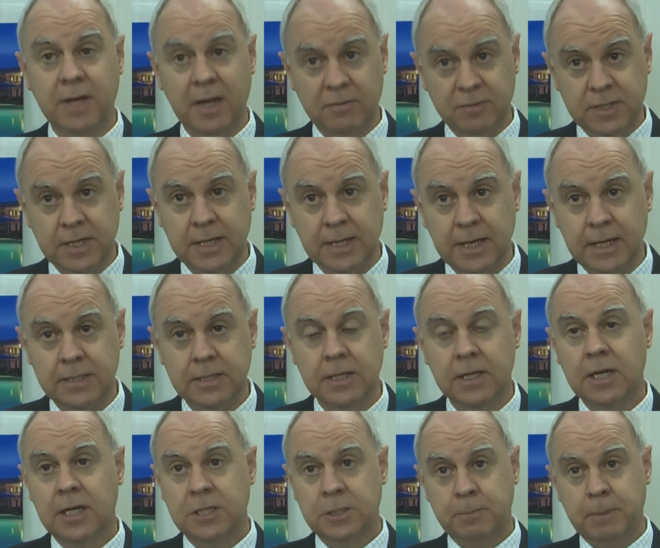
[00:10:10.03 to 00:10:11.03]
We have seen that,
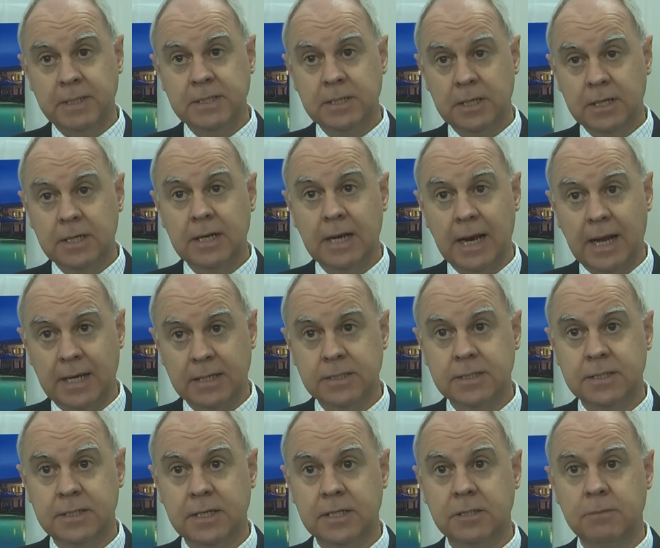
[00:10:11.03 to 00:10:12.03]
especially in the
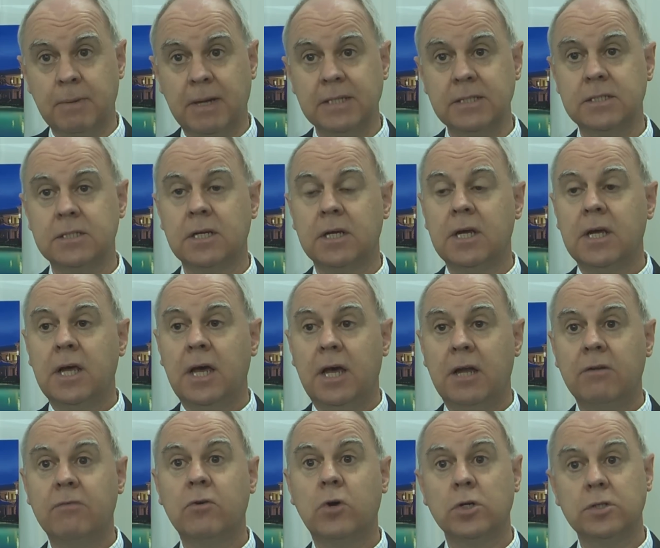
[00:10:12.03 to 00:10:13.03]
last six months,
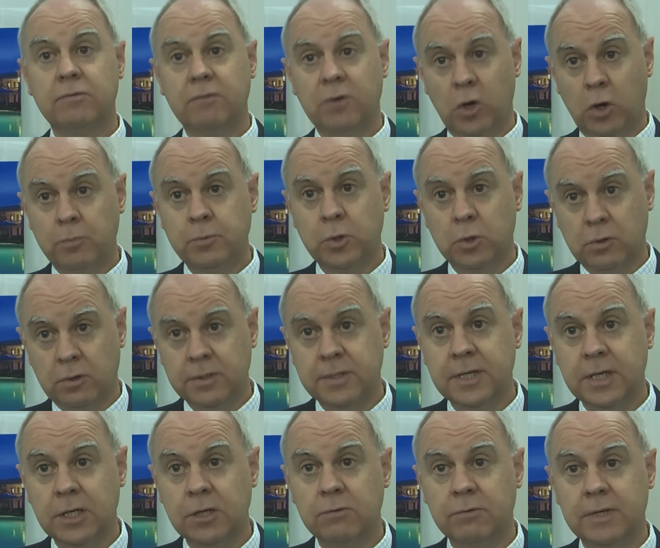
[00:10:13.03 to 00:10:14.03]
and of course we hope to
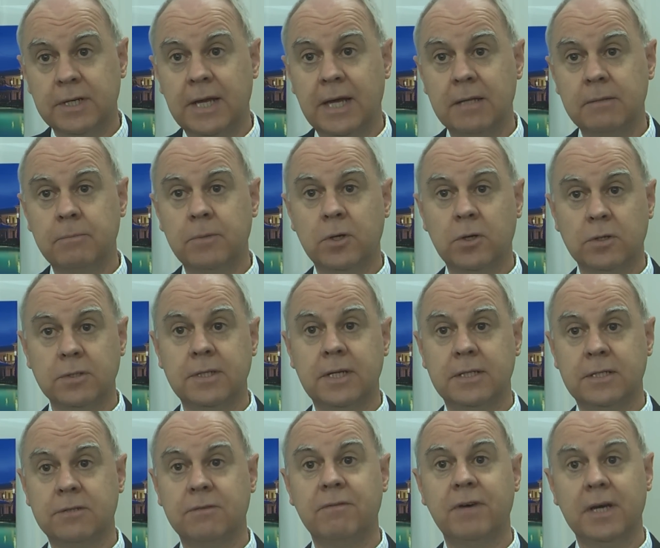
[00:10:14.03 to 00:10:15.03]
continue with that because
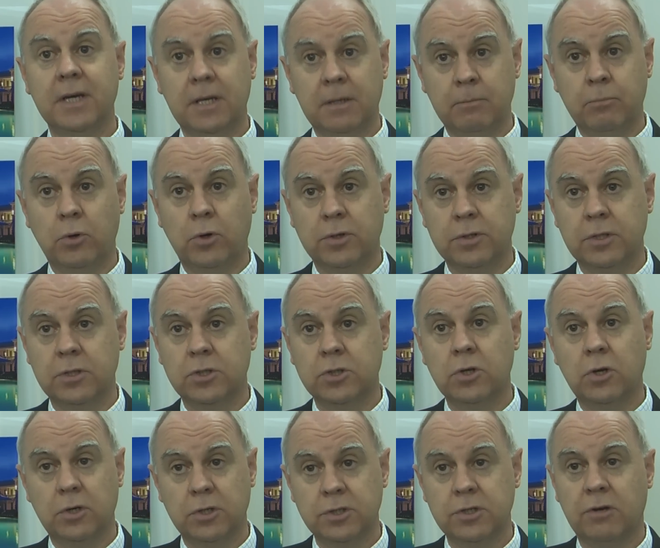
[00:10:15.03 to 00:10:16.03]
that's a very important
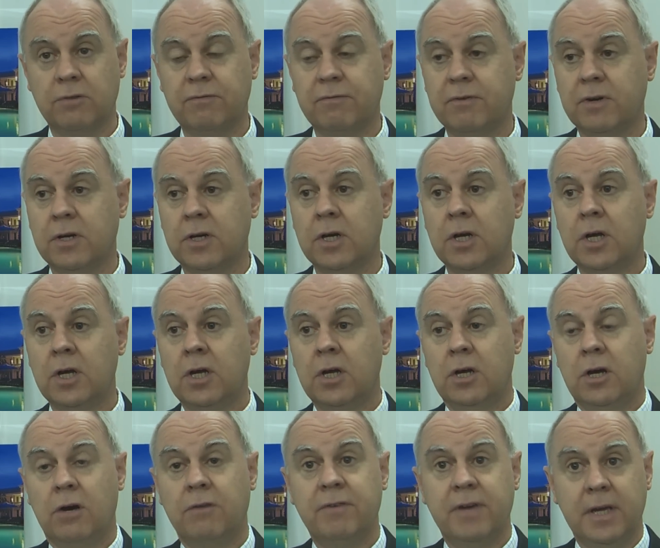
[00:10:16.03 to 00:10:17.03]
source of. Uh,
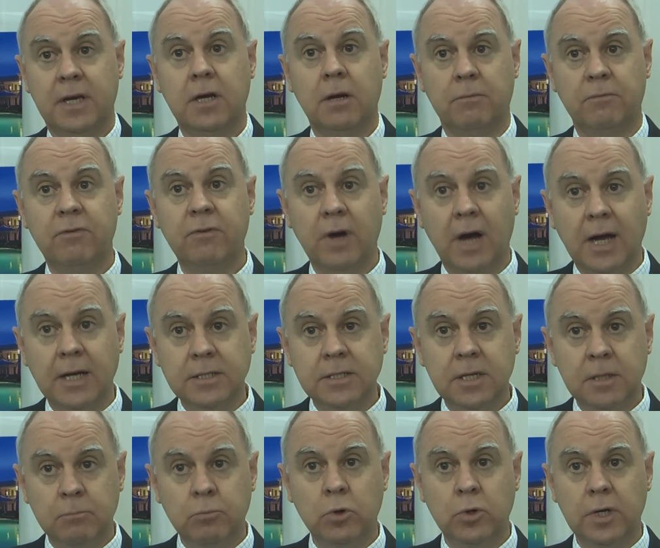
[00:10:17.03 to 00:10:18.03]
of income for us
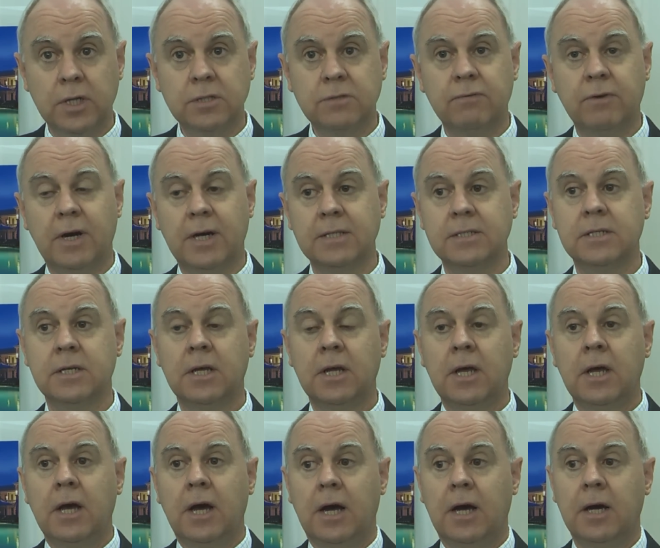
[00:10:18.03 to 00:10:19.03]
and bookings for us.
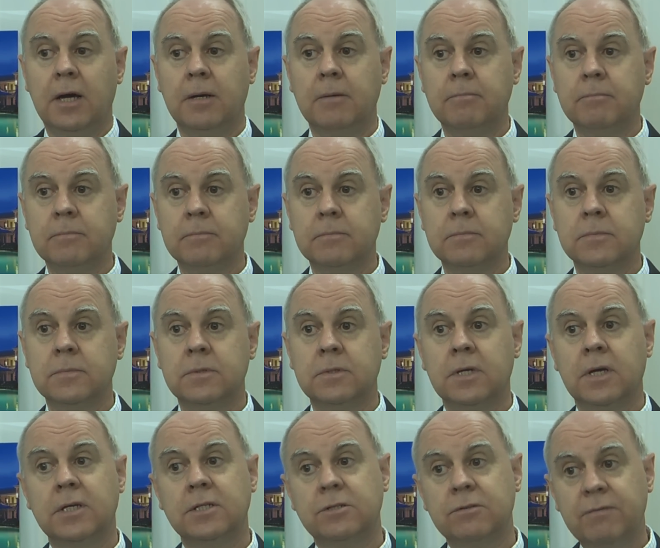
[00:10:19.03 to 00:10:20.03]
Um,
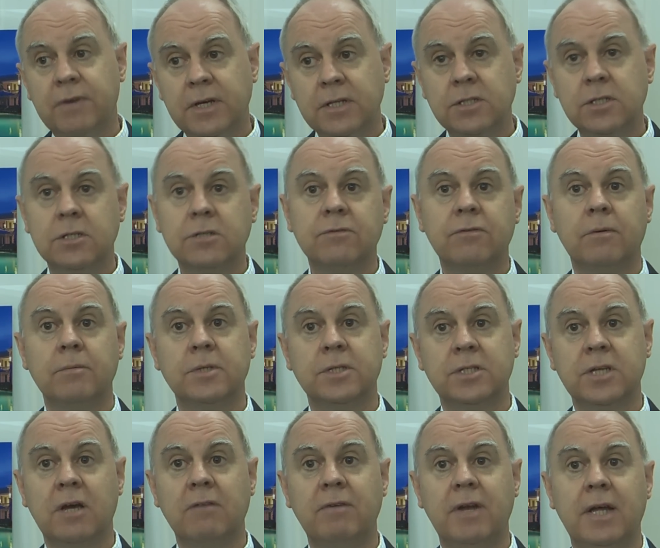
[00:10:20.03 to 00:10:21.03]
the reservations from
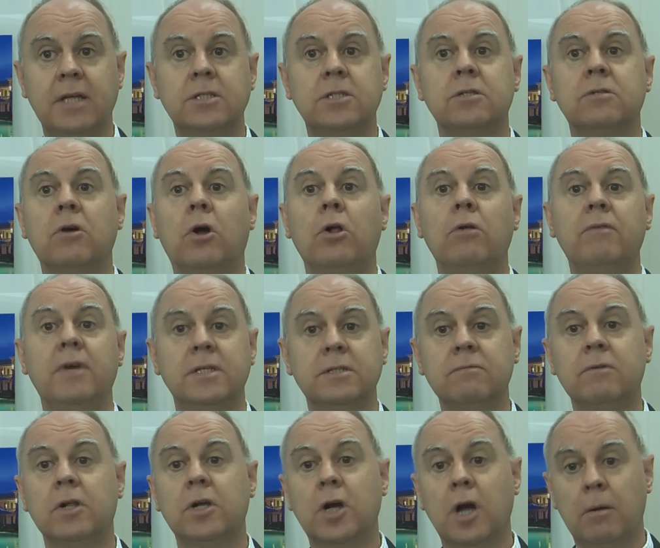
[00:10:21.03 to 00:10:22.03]
the travel agent always
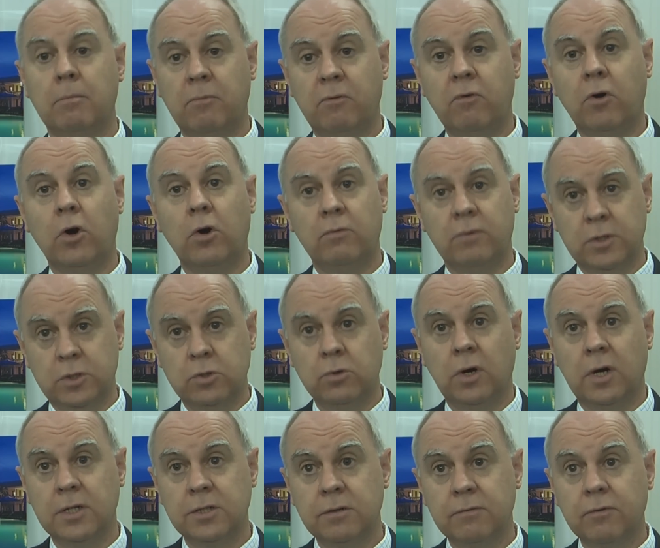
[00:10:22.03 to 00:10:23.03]
will come forward to
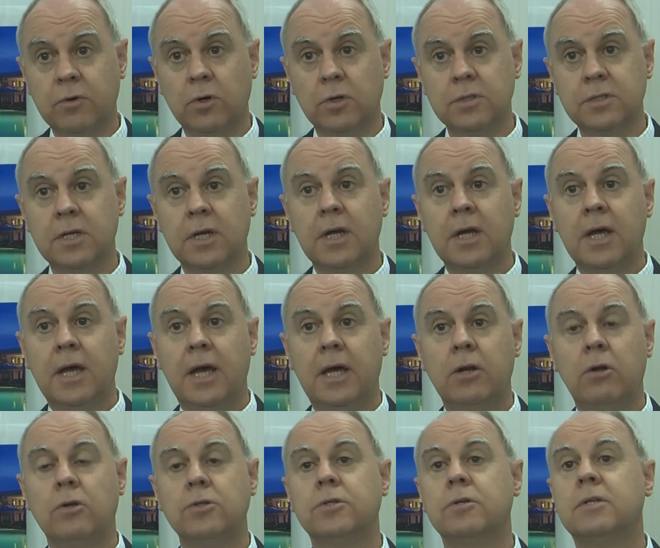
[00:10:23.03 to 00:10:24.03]
us, of course,
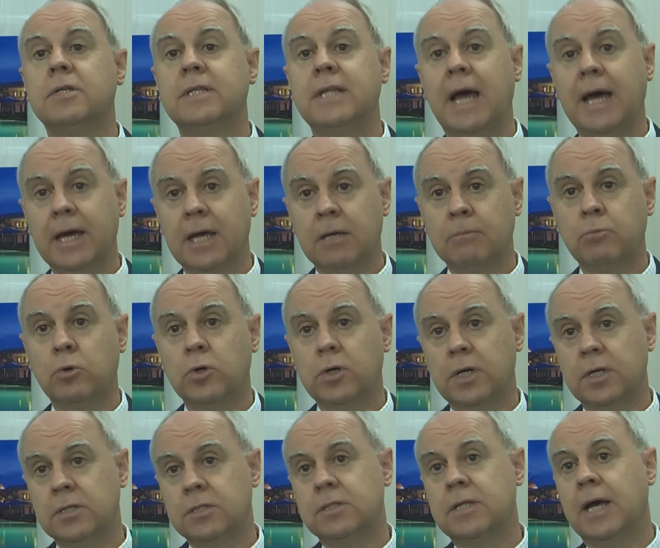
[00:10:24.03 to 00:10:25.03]
and also the direct
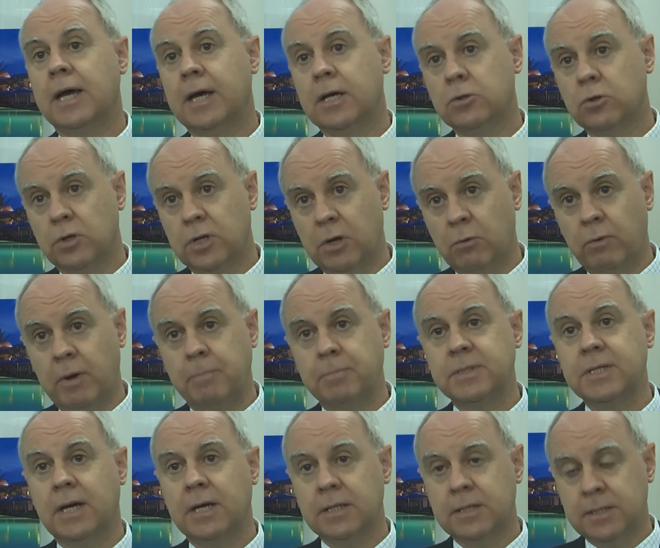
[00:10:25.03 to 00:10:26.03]
bookings direct on our
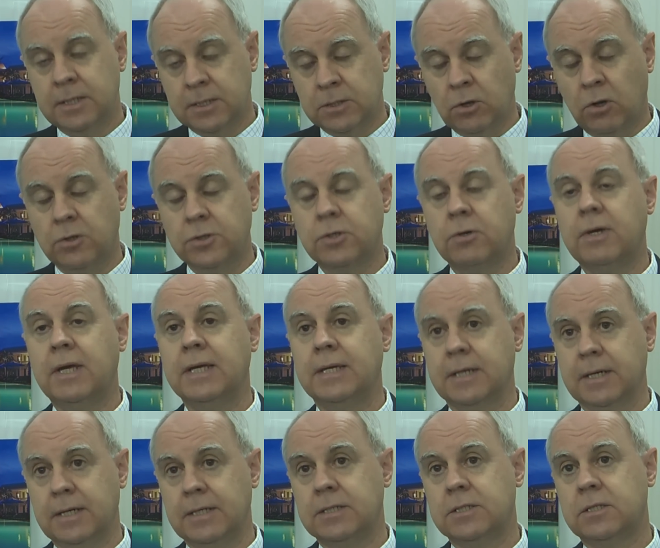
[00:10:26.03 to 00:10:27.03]
website that also
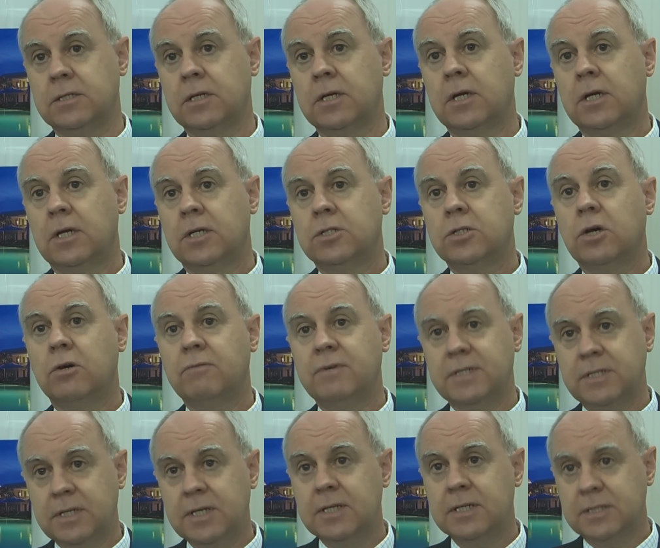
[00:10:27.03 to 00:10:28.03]
increased. So
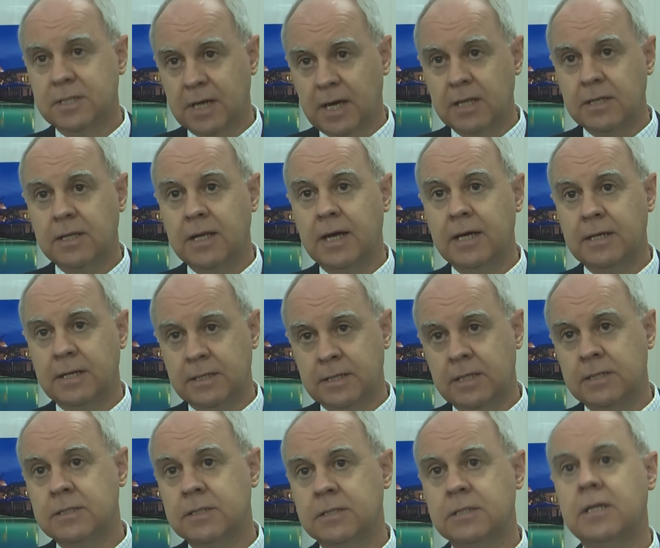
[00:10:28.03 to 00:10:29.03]
we see a trend there that
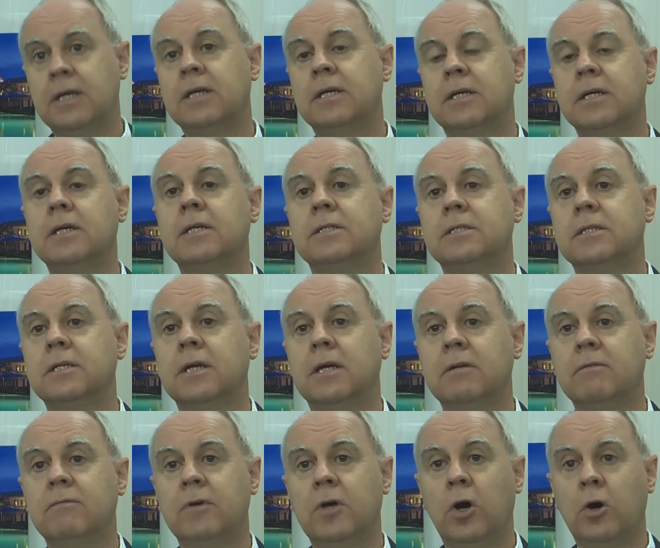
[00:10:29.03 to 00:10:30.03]
that is increasing,
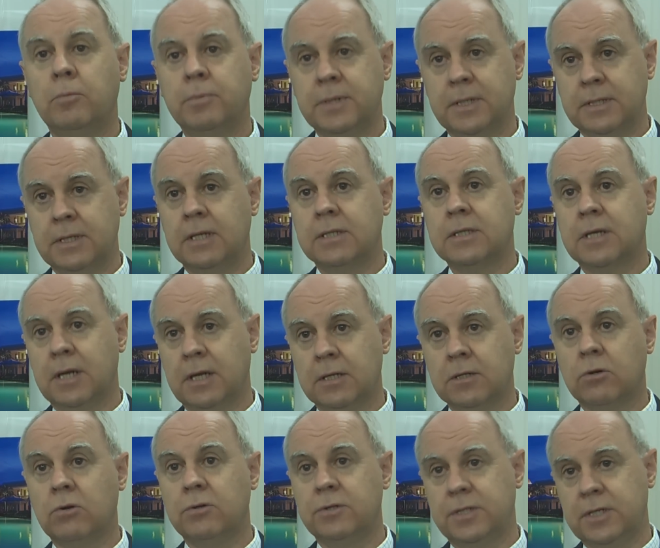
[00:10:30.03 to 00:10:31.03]
and we hope that that
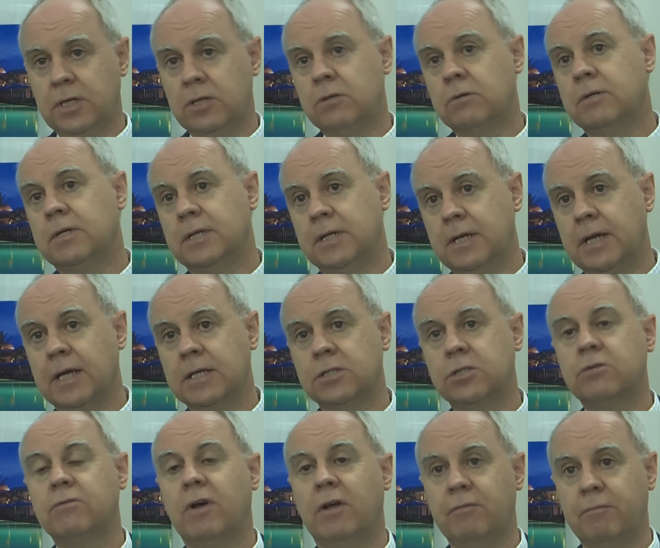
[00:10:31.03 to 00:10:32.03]
can continue in the next
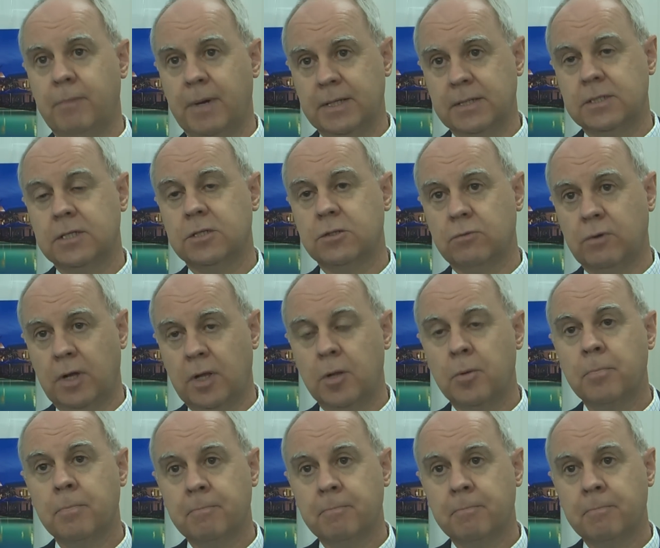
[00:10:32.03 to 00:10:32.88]
12 months as well.